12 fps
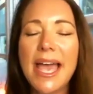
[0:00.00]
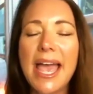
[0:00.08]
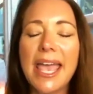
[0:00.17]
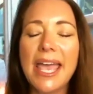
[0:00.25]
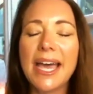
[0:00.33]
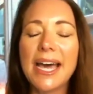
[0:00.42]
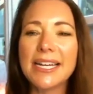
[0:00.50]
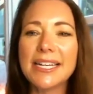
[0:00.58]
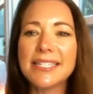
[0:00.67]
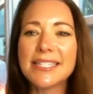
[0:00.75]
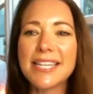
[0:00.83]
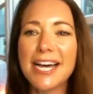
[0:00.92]

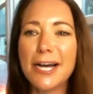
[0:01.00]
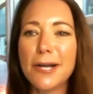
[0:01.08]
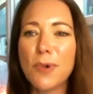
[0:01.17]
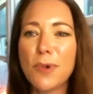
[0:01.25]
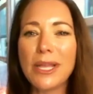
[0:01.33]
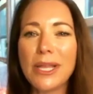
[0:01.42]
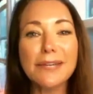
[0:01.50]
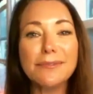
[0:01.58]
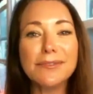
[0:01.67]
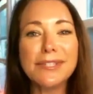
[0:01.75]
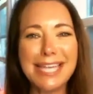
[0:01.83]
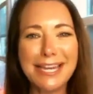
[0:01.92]
And we lived
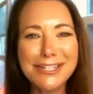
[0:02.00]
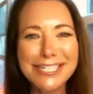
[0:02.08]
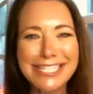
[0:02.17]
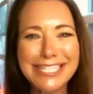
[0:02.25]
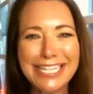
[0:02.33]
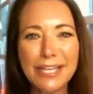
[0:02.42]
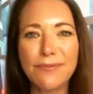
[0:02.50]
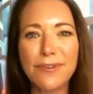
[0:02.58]
in Center City,